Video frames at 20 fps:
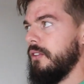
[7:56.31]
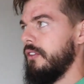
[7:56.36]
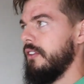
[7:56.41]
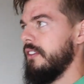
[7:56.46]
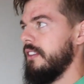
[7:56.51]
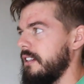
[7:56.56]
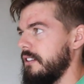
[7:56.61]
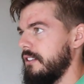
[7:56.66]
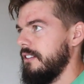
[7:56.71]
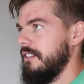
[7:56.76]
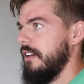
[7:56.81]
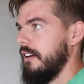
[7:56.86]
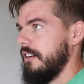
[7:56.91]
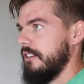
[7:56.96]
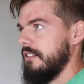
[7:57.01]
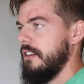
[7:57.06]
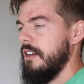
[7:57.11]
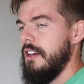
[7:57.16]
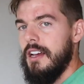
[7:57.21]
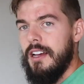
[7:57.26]
thing that
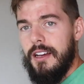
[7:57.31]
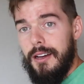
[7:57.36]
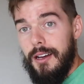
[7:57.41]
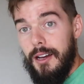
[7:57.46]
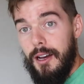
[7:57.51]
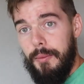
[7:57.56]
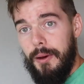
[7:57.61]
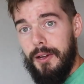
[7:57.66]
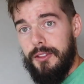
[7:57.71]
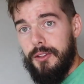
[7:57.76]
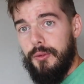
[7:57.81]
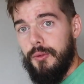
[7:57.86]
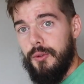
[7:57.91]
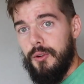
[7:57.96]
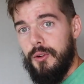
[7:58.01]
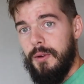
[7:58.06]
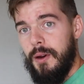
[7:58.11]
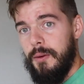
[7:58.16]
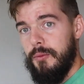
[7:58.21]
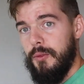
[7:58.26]
sucks about the
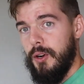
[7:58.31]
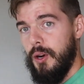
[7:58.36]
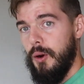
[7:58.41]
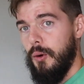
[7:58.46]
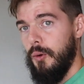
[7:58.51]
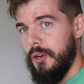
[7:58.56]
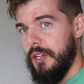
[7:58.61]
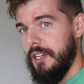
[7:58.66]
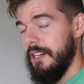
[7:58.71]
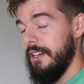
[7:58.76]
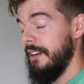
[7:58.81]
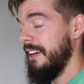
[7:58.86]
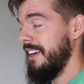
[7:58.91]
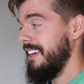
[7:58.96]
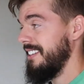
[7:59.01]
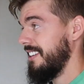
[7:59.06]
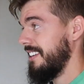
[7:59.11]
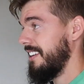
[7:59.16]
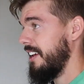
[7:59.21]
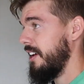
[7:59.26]
room I'm recording in
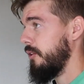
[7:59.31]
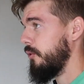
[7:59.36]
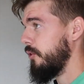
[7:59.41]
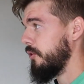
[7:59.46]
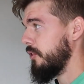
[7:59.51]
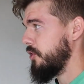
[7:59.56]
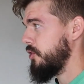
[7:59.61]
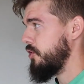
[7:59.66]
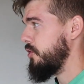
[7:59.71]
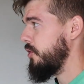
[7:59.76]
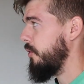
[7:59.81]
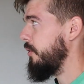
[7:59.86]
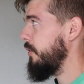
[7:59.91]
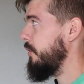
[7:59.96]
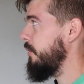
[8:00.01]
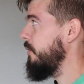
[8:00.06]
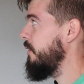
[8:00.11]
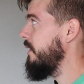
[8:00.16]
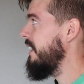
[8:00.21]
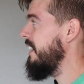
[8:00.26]
is I can't really show
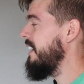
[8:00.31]
you,